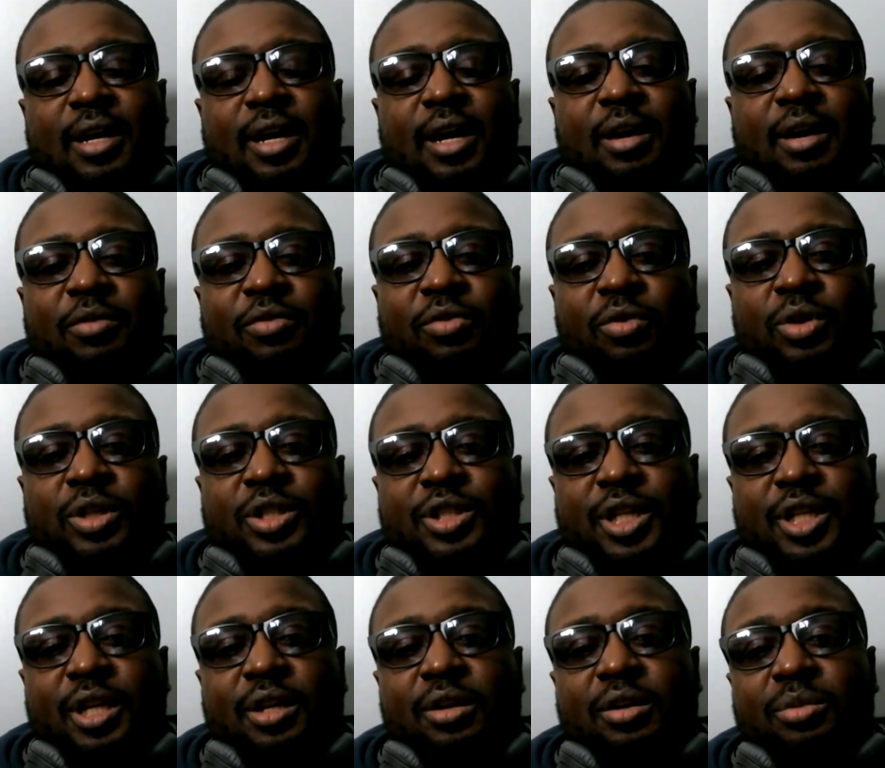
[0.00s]
and force
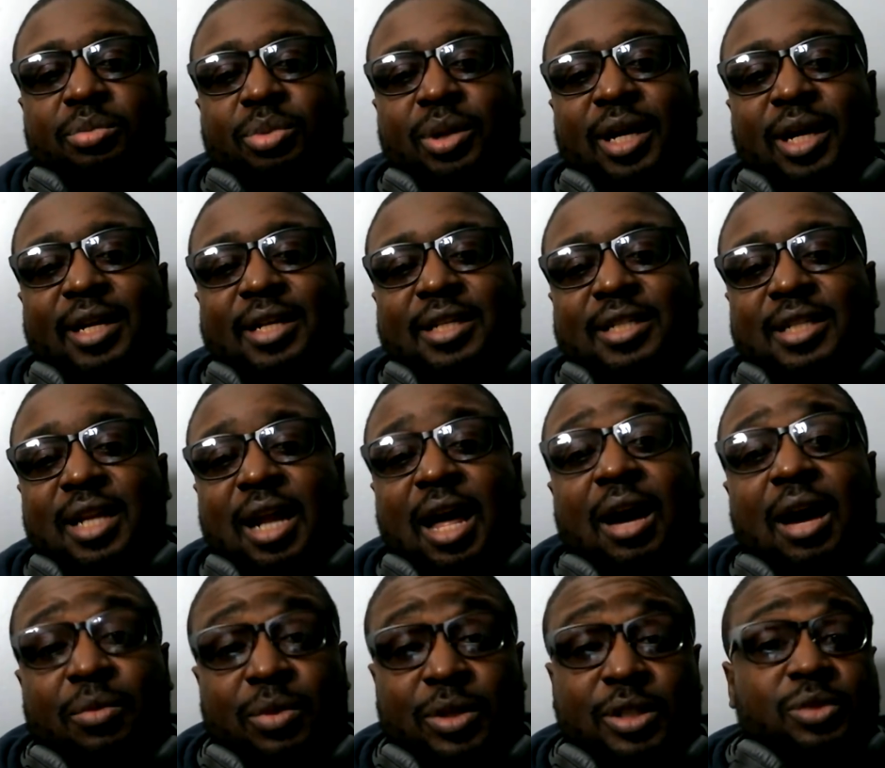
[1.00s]
Cheeto to play in the
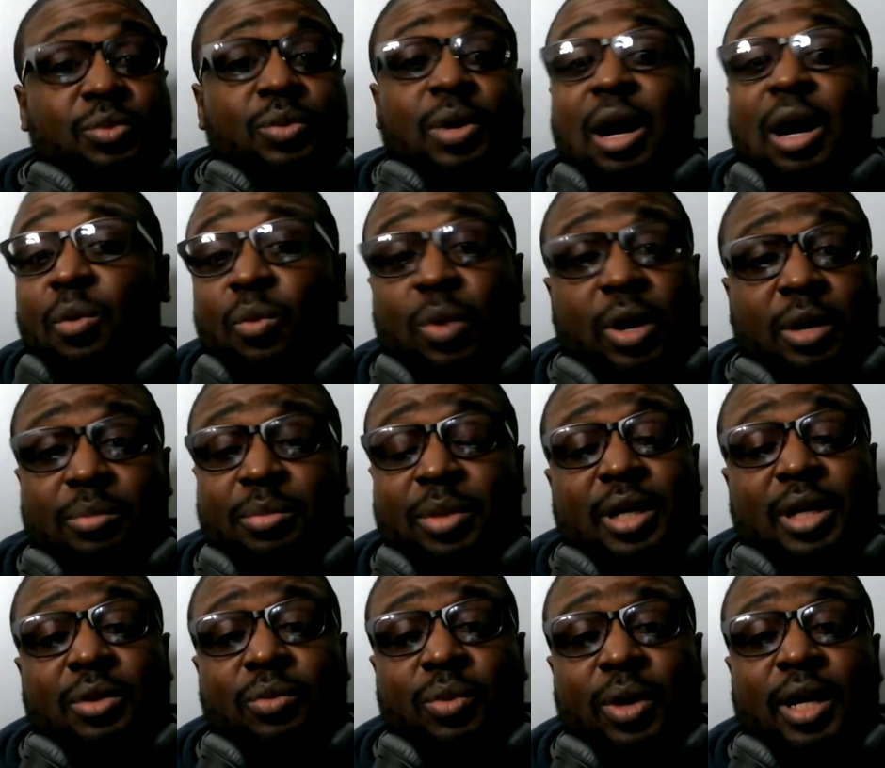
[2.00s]
slot, which is where I want him
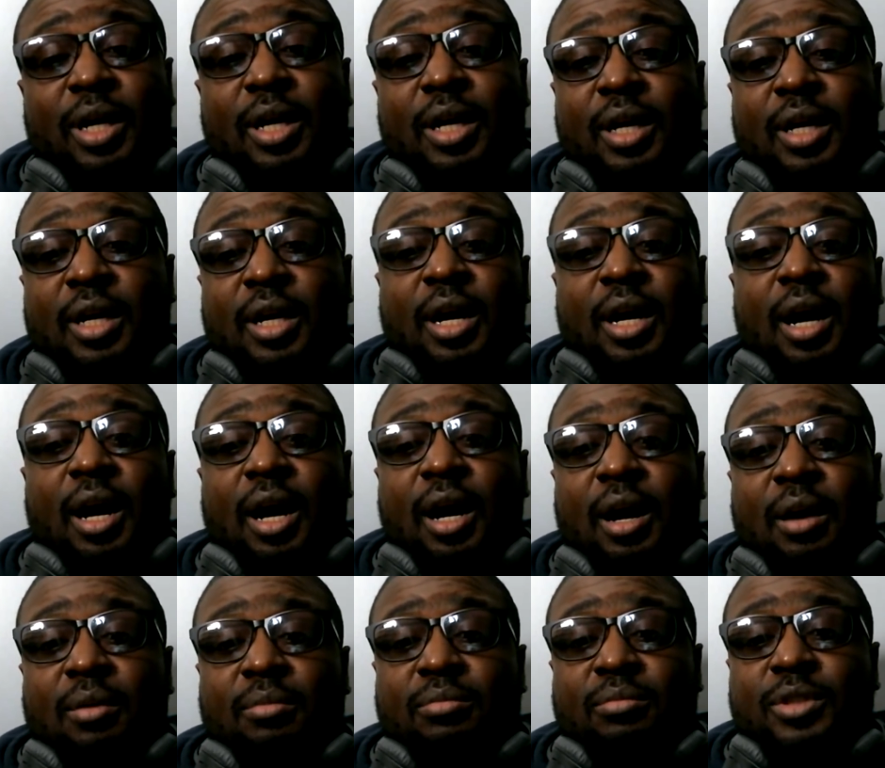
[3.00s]
anyway.
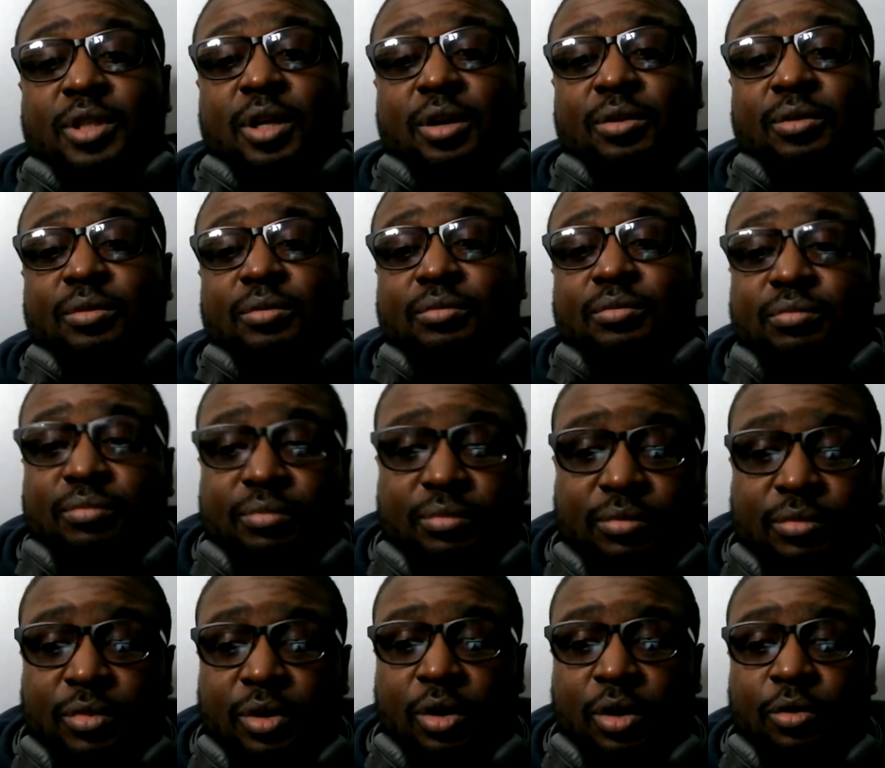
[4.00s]
So
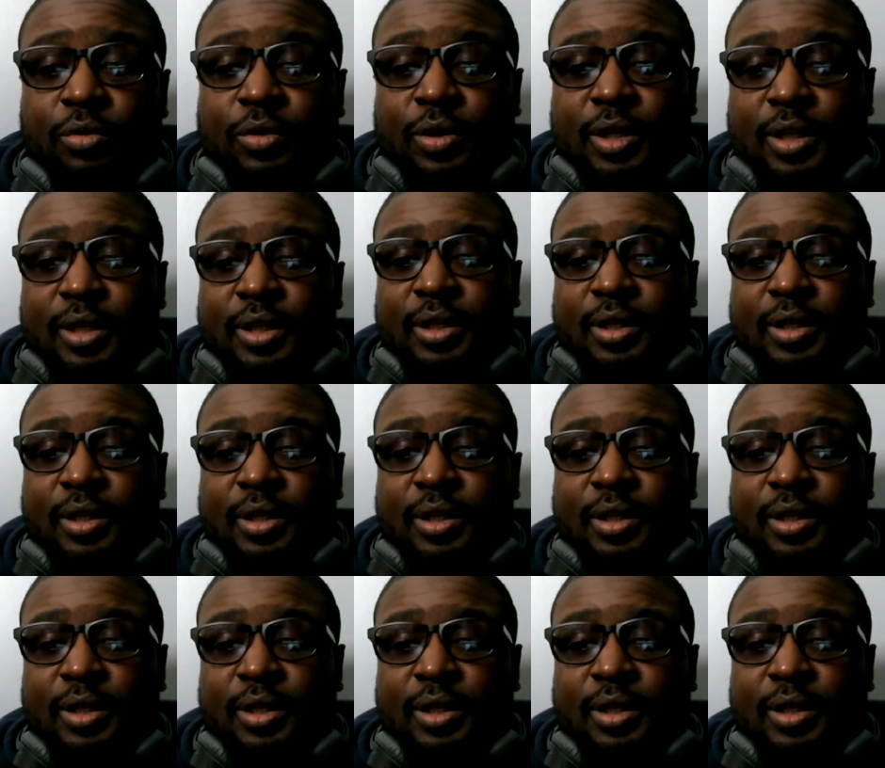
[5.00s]
hopefully.